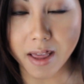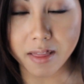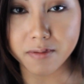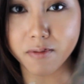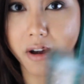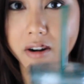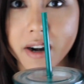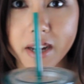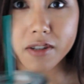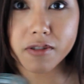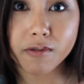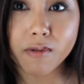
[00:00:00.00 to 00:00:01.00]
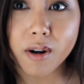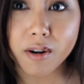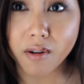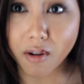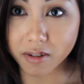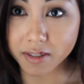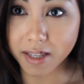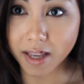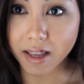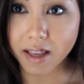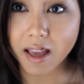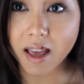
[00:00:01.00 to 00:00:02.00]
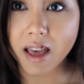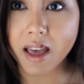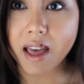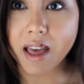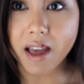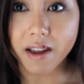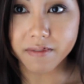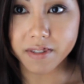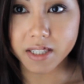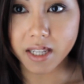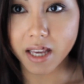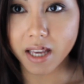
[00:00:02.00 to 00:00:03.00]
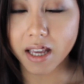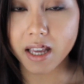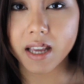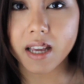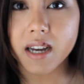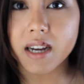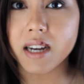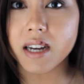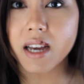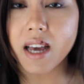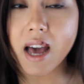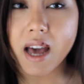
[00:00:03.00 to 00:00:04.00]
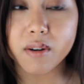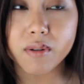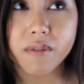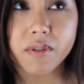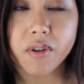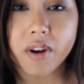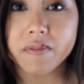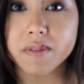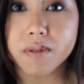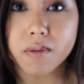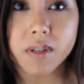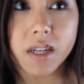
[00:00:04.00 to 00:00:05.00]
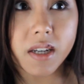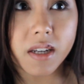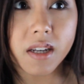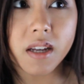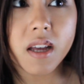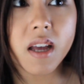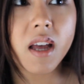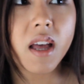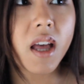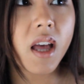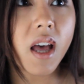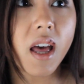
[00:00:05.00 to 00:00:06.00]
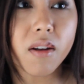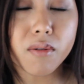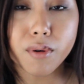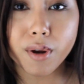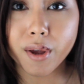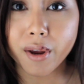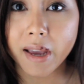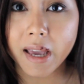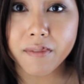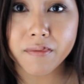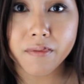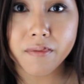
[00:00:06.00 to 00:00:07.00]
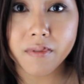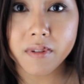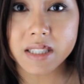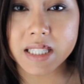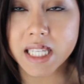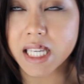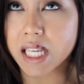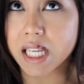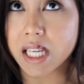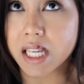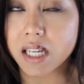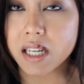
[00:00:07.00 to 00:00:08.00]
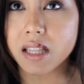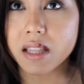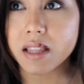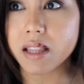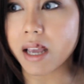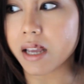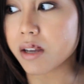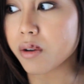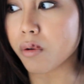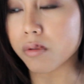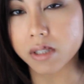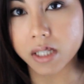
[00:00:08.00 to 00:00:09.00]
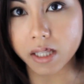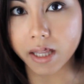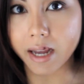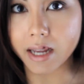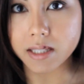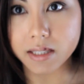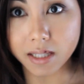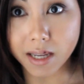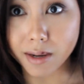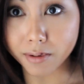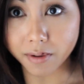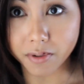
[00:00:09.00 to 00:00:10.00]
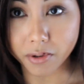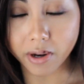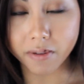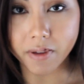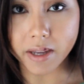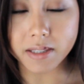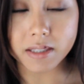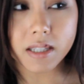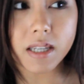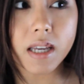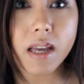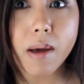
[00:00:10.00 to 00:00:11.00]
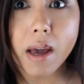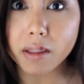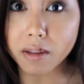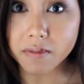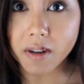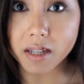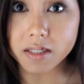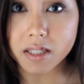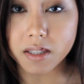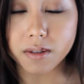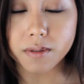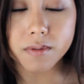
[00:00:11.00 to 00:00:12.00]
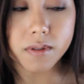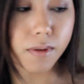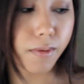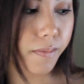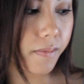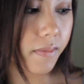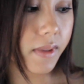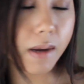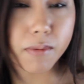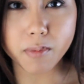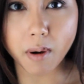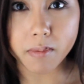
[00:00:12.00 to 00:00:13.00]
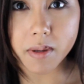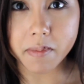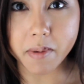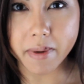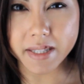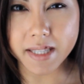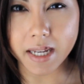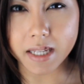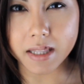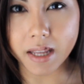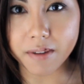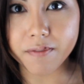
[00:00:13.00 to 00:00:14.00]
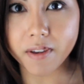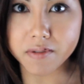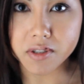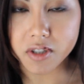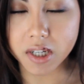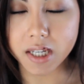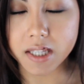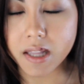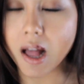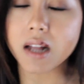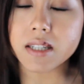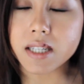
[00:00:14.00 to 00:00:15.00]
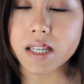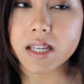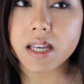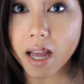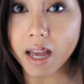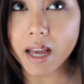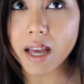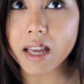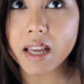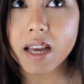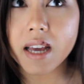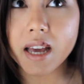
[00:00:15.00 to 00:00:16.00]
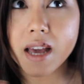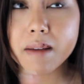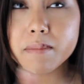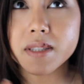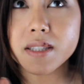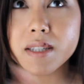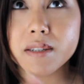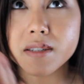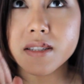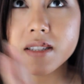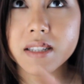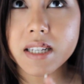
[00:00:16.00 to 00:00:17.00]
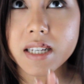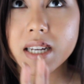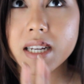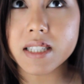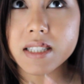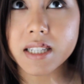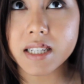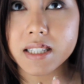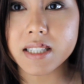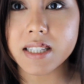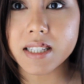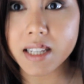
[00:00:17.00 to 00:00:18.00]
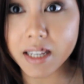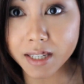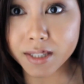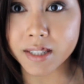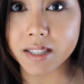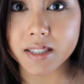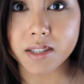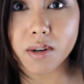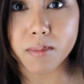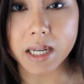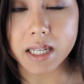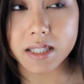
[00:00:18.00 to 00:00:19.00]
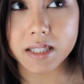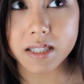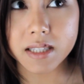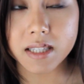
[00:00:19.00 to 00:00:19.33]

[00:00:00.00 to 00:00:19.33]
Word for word: I love water. I can drink water all day, every day. I don't ever crave soda. I don't crave tea, like cold tea, like iced tea. I don't ever crave iced tea. I love hot tea though, so that would probably be my second like favorite drink is hot tea. I am seriously addicted to Starbucks.